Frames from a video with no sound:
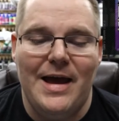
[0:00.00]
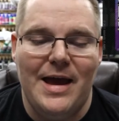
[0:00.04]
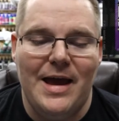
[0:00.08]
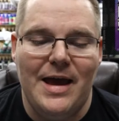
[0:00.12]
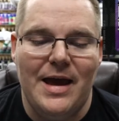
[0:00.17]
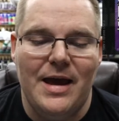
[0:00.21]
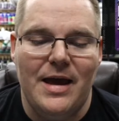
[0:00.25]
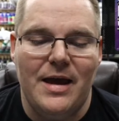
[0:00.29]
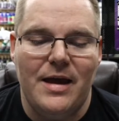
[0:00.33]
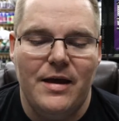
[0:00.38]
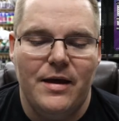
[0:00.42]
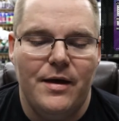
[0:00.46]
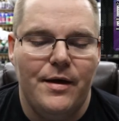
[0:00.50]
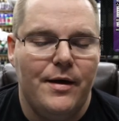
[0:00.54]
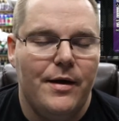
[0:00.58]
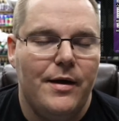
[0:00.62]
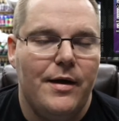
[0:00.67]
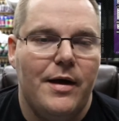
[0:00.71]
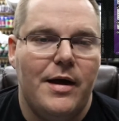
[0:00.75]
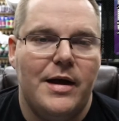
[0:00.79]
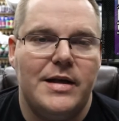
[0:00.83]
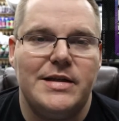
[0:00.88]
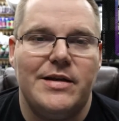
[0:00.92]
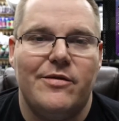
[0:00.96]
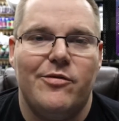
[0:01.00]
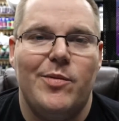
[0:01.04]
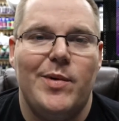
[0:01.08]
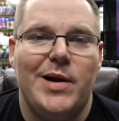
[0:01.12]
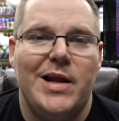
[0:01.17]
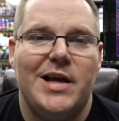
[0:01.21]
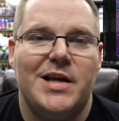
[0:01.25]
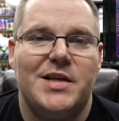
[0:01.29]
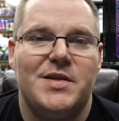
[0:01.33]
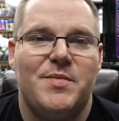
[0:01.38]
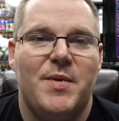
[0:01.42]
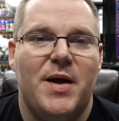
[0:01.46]
as
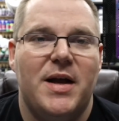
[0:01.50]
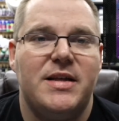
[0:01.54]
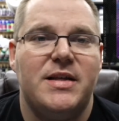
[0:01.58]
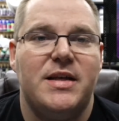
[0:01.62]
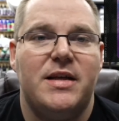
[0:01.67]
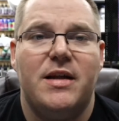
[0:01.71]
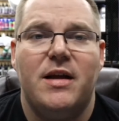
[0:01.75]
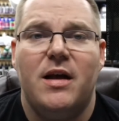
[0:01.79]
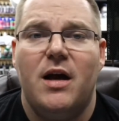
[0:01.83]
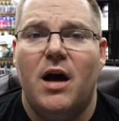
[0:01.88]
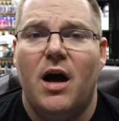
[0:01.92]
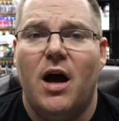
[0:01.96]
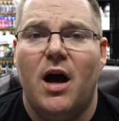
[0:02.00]
everybody expected,